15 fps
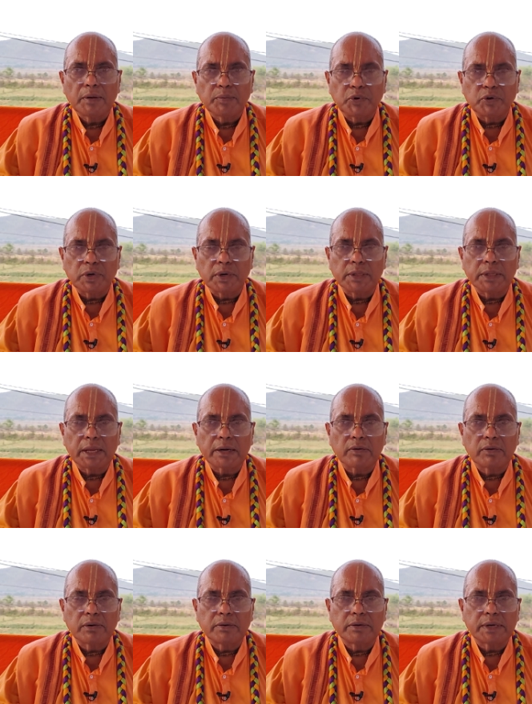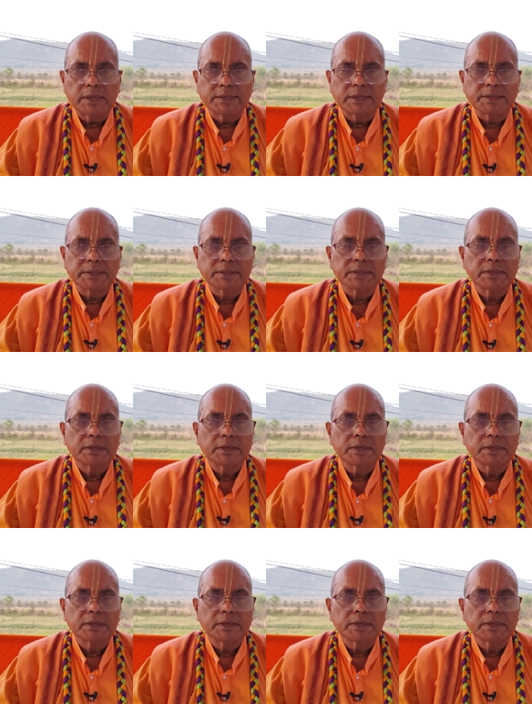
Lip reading: put on their dresses.